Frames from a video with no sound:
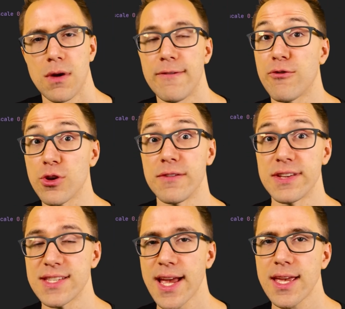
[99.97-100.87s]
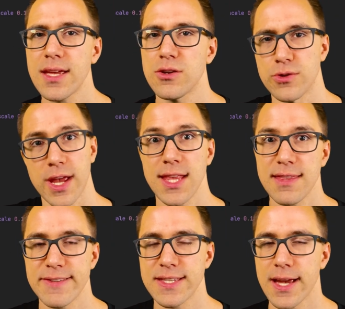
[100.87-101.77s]
a fourth of a second or an eighth
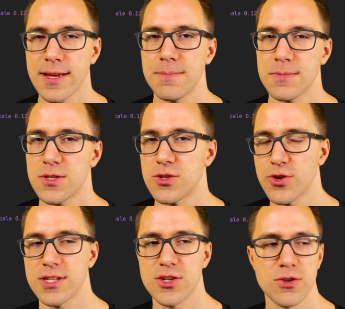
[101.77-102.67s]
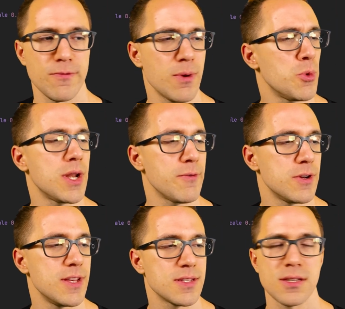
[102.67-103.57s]
of a second to transition from whatever
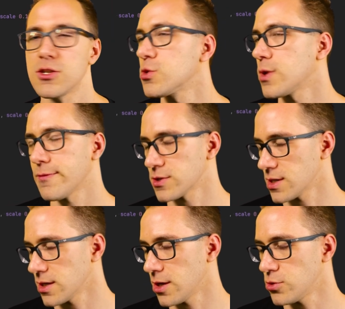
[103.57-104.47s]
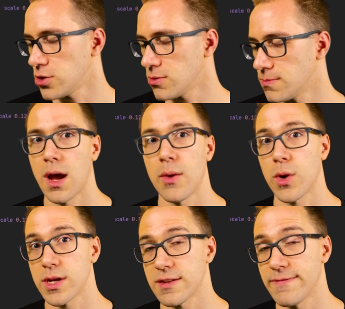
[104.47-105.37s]
it is to whatever it's going to go to. I
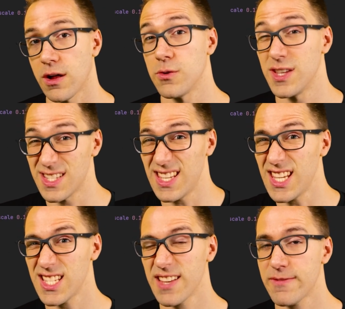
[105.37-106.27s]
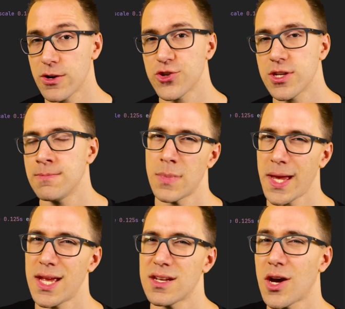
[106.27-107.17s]
want it to follow this easing function,
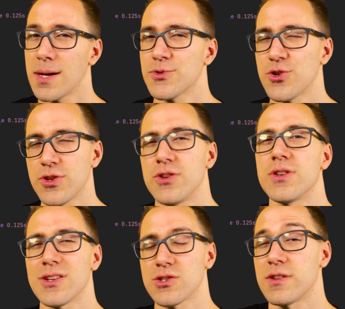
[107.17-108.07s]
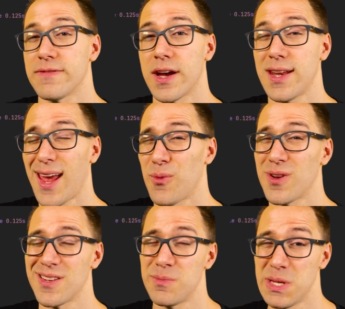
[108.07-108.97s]
and optionally you can also define, I
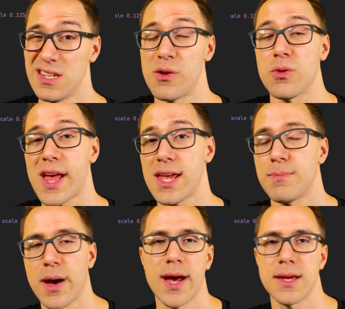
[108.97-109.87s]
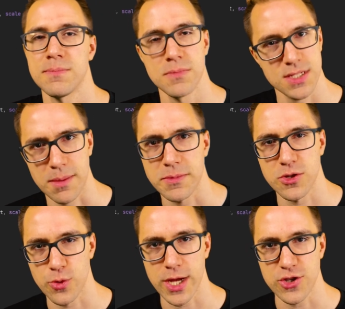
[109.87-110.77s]
want it to be delayed by some
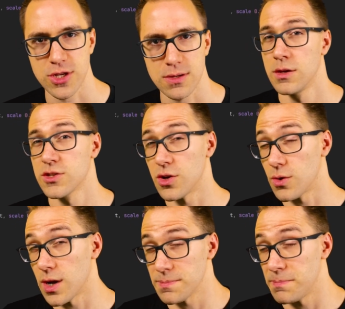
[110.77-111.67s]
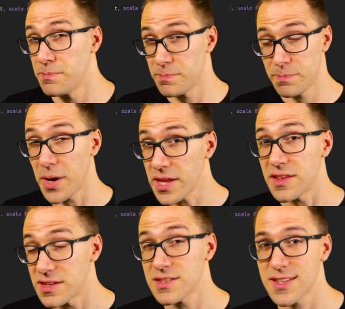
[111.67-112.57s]
duration. So on
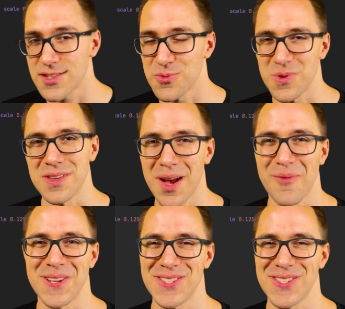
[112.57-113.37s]
buttons, that's a really common